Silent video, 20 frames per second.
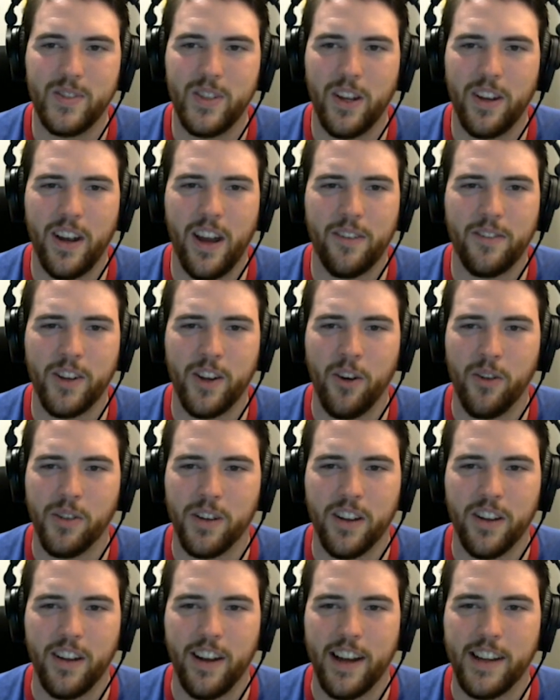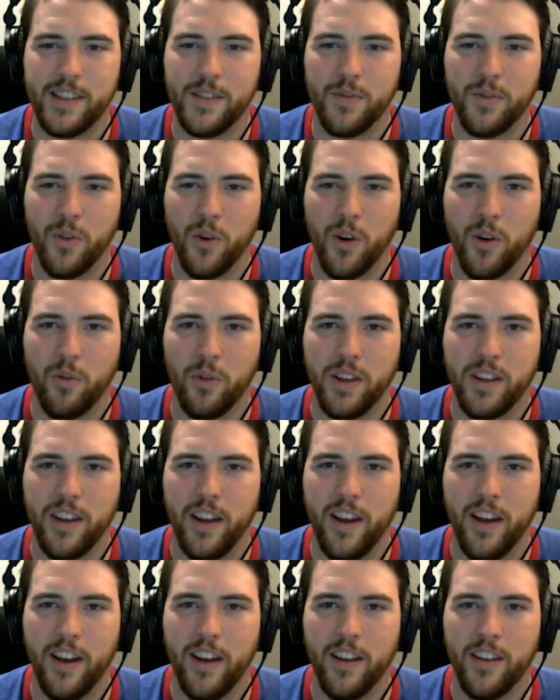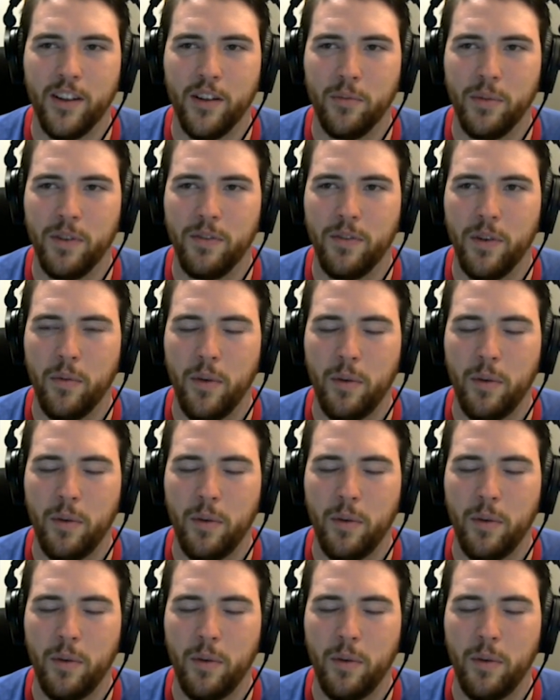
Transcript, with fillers: Gonna have to go into the next floor with a little bit of a